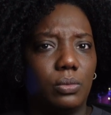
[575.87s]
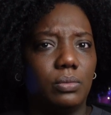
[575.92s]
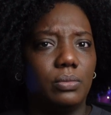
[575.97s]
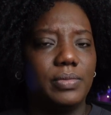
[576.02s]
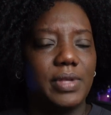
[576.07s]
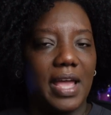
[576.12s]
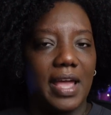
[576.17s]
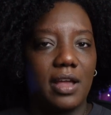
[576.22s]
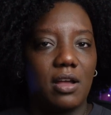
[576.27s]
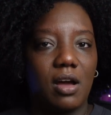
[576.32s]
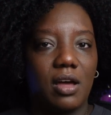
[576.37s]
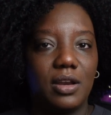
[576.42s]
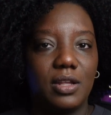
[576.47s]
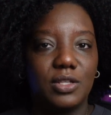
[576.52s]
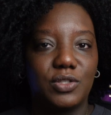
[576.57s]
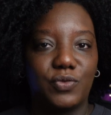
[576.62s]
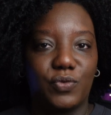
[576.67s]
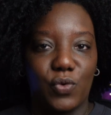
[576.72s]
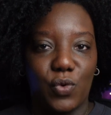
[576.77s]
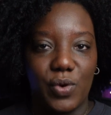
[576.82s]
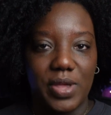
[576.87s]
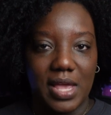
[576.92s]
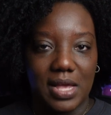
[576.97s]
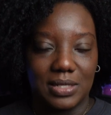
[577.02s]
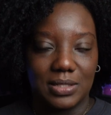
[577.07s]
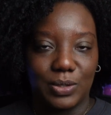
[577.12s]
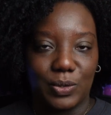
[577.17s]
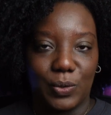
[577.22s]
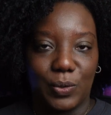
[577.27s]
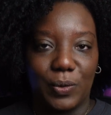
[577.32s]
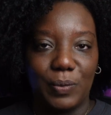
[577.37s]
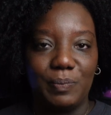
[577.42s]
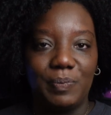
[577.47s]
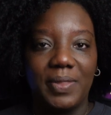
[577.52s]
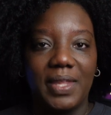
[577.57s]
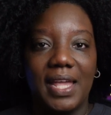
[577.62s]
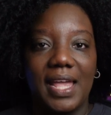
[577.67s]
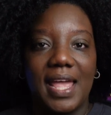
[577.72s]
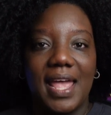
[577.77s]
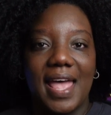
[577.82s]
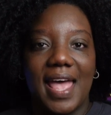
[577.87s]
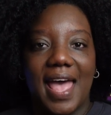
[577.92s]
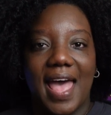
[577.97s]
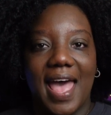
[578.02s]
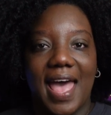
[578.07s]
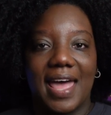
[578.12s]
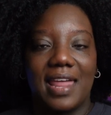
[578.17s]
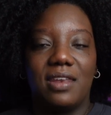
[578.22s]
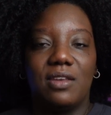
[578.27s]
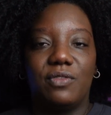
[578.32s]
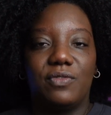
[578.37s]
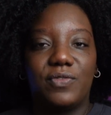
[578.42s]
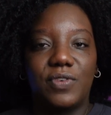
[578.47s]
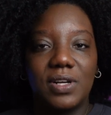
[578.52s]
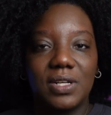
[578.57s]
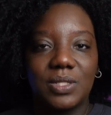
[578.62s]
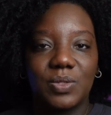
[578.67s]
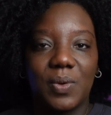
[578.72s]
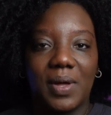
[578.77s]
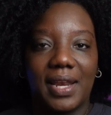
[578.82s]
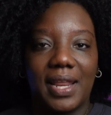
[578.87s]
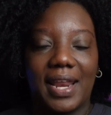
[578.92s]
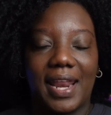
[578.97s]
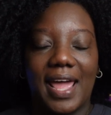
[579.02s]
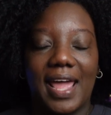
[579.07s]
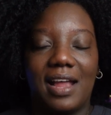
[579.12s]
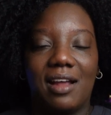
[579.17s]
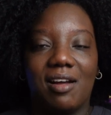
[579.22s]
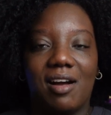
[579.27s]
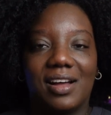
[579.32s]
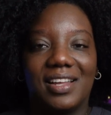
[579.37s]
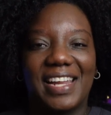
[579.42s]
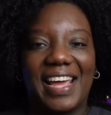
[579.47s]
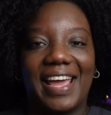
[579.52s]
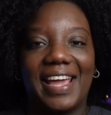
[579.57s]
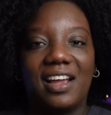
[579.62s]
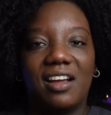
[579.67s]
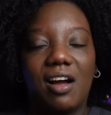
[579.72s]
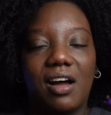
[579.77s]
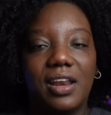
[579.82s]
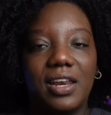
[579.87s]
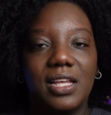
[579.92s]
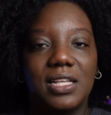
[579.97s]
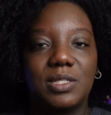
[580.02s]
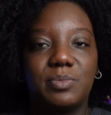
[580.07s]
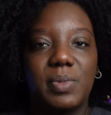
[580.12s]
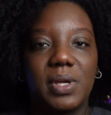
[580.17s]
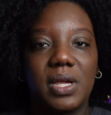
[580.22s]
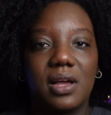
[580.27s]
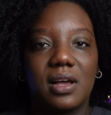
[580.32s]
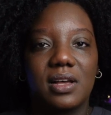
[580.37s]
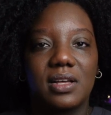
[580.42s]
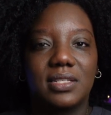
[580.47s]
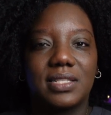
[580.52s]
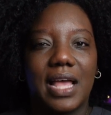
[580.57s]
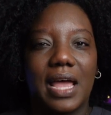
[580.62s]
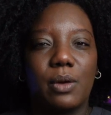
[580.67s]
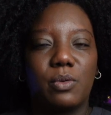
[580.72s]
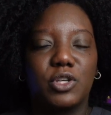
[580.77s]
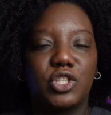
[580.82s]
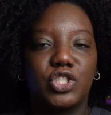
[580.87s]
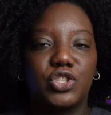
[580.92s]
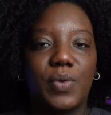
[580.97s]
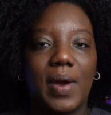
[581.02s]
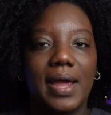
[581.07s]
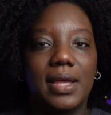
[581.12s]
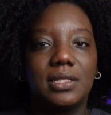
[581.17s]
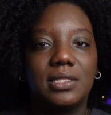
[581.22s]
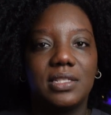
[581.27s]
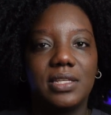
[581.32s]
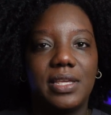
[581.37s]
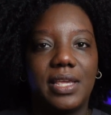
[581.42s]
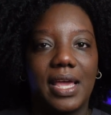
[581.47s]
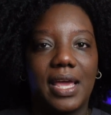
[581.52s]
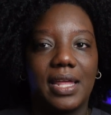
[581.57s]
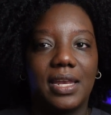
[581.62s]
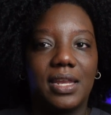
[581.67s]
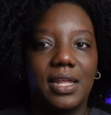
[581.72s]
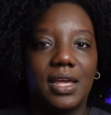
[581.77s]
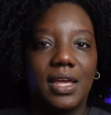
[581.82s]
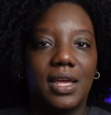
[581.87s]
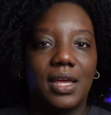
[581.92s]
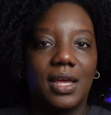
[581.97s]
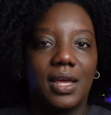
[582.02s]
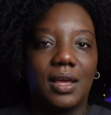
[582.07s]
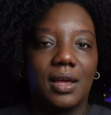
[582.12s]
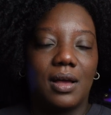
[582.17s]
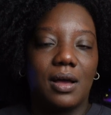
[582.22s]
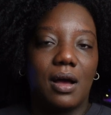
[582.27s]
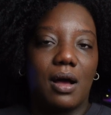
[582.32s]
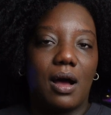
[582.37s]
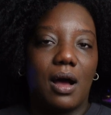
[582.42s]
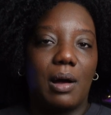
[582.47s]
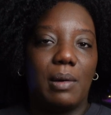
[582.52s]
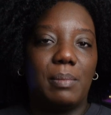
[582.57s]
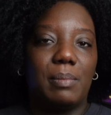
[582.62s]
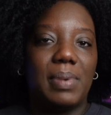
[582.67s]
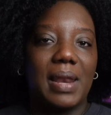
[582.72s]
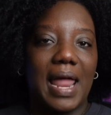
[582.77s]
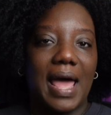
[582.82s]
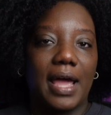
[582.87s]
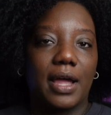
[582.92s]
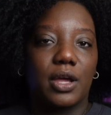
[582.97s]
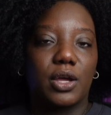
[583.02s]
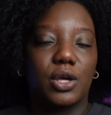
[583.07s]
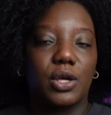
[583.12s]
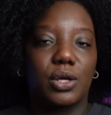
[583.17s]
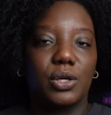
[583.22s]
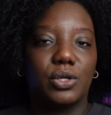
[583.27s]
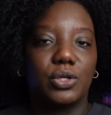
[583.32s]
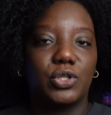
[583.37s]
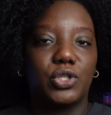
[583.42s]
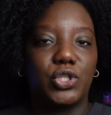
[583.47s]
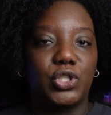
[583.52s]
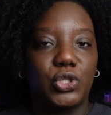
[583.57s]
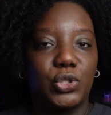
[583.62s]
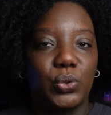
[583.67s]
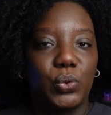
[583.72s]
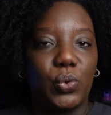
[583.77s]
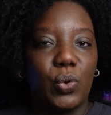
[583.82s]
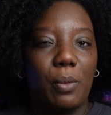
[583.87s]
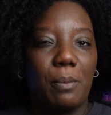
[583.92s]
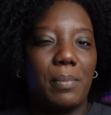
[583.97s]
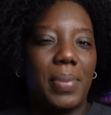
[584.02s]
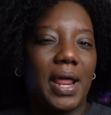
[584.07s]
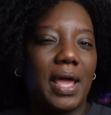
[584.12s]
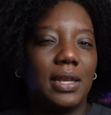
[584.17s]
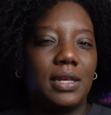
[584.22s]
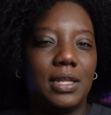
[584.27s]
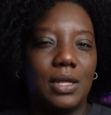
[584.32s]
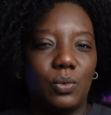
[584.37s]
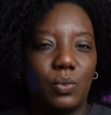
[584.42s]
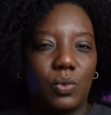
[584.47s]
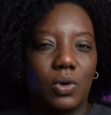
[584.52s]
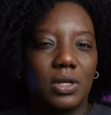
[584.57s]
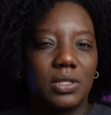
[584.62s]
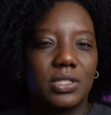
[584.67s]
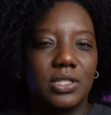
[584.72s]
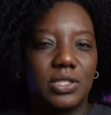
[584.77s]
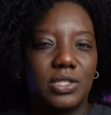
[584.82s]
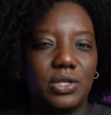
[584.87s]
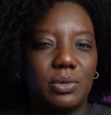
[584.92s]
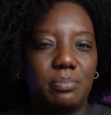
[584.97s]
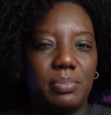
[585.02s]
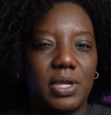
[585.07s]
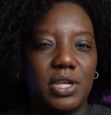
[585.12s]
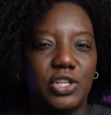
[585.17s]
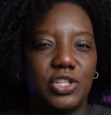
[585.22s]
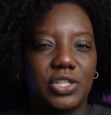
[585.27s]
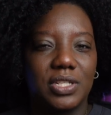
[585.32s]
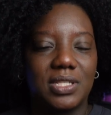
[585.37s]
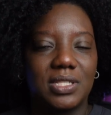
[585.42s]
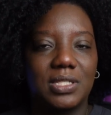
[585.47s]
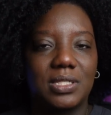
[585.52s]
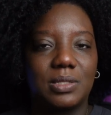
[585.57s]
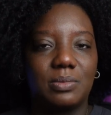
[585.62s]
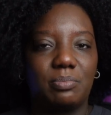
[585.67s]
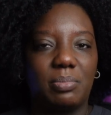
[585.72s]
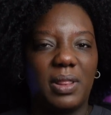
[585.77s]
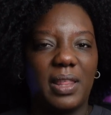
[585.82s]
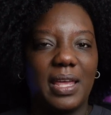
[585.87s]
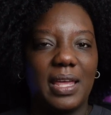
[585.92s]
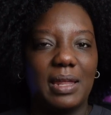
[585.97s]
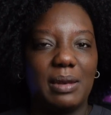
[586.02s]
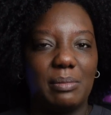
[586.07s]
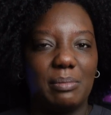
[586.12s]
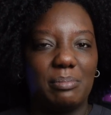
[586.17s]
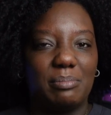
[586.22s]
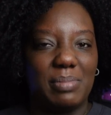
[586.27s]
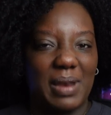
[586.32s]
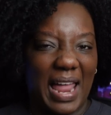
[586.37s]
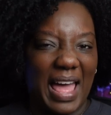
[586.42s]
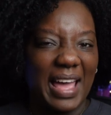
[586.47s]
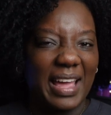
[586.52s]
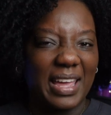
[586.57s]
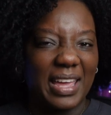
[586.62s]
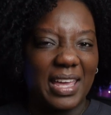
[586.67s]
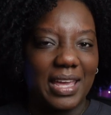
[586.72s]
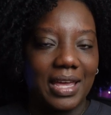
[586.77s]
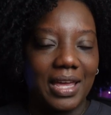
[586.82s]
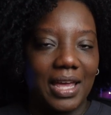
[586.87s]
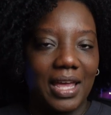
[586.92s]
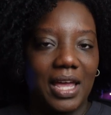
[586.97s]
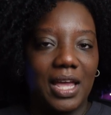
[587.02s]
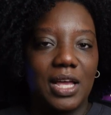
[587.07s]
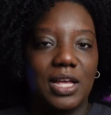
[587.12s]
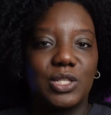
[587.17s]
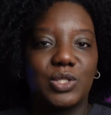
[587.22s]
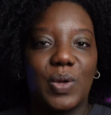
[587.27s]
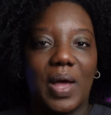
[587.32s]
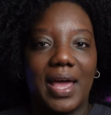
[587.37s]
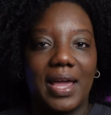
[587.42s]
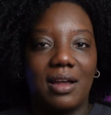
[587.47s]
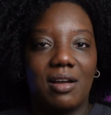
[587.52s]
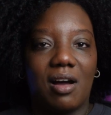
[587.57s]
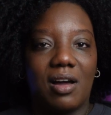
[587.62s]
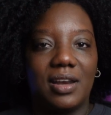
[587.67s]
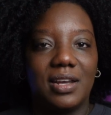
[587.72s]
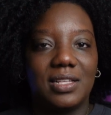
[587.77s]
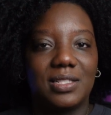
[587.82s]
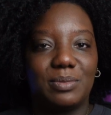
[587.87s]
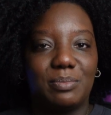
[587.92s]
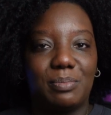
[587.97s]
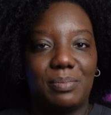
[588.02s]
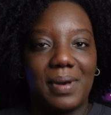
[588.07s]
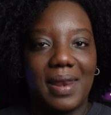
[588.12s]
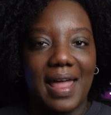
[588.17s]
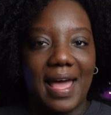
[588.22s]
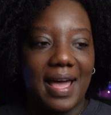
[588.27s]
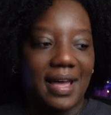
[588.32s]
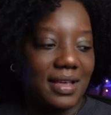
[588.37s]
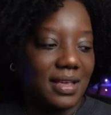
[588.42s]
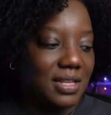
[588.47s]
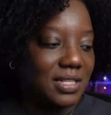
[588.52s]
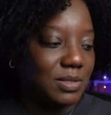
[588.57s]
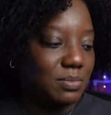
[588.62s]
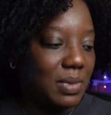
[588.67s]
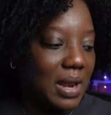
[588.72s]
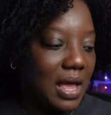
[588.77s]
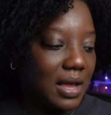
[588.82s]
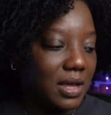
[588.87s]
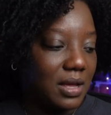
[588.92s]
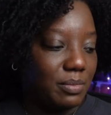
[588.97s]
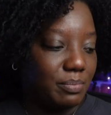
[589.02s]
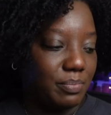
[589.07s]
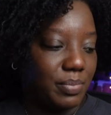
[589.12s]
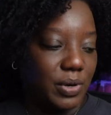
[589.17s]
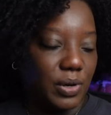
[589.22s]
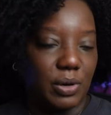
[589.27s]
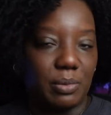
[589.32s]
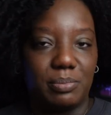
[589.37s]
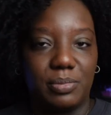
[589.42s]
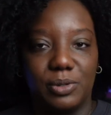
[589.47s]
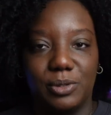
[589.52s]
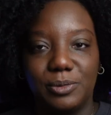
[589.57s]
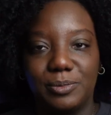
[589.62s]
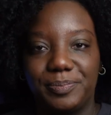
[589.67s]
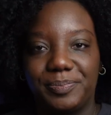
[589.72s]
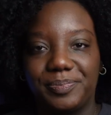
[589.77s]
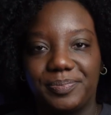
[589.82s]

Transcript: Yeah, I got these 4 years ago. And the first one that I got this because I was trying to get a black shoe, but I didn't want it to be just plain black. So I got this black, it's black and purple.